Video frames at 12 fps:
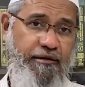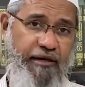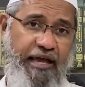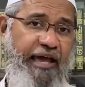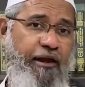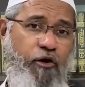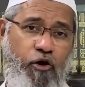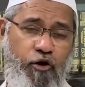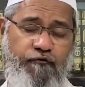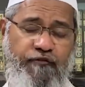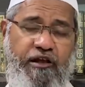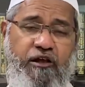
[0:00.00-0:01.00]
and
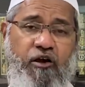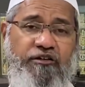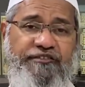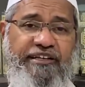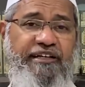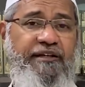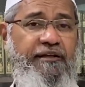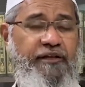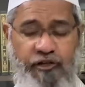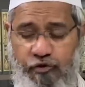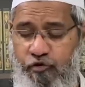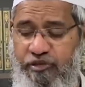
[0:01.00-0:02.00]
according to Fiqh Council,
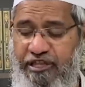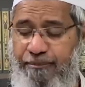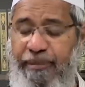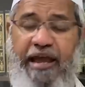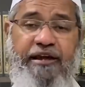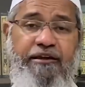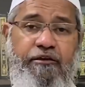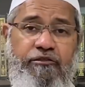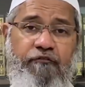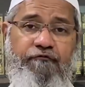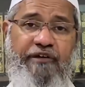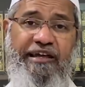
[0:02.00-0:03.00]
using pirated
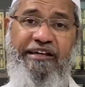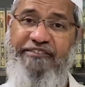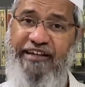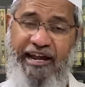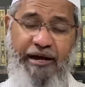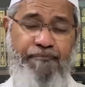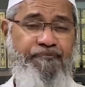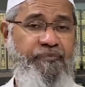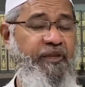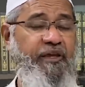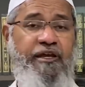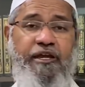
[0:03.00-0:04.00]
software is haram.
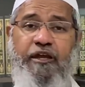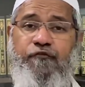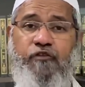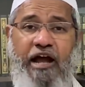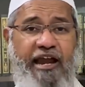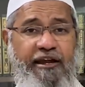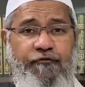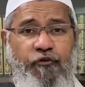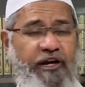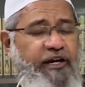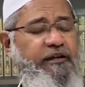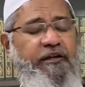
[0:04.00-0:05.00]
If you can't
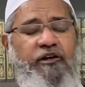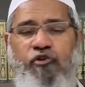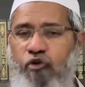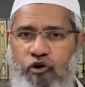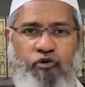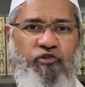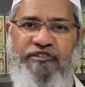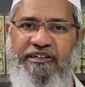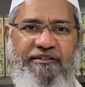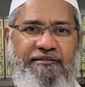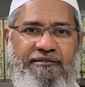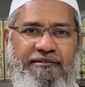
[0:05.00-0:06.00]
afford it, don't use it.